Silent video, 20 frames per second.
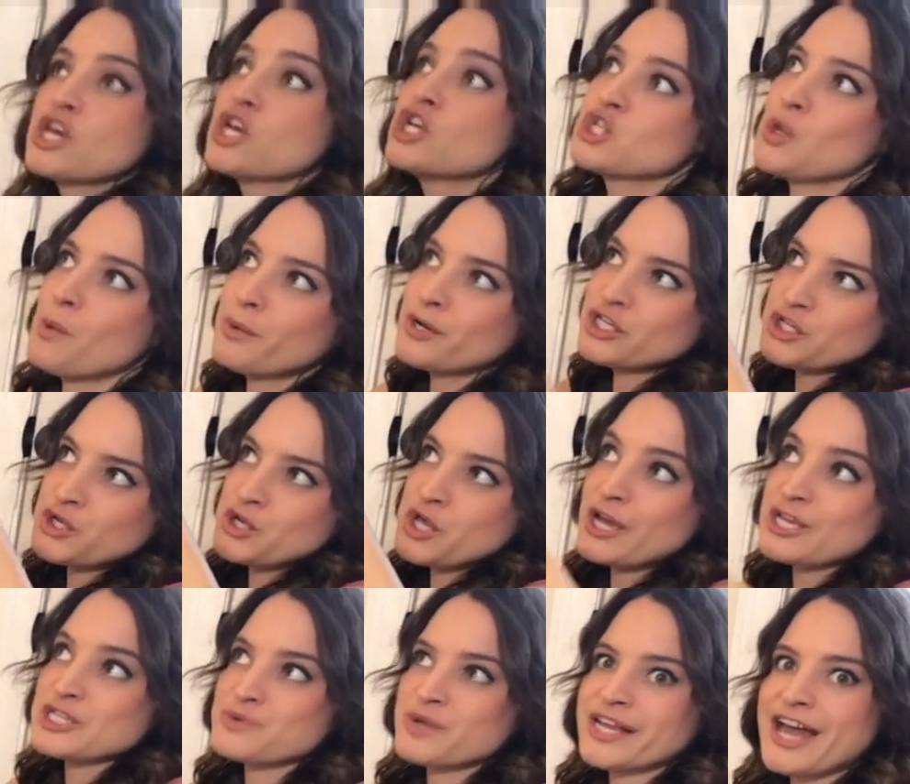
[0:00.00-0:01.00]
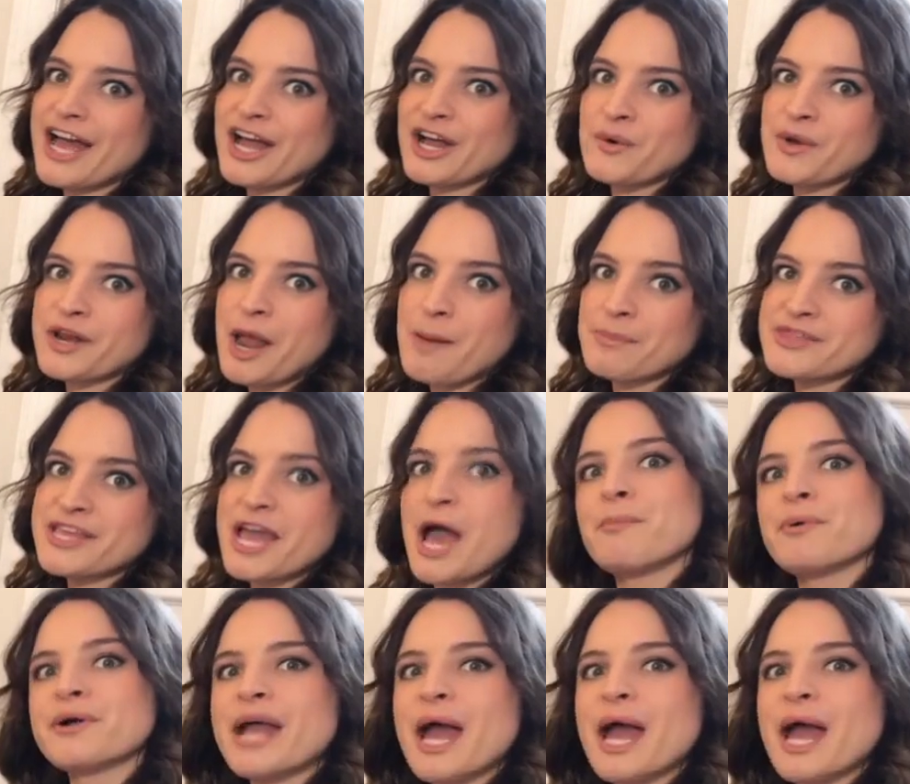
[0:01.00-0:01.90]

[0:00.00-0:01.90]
So I'm gonna show you else what I got going up in the upper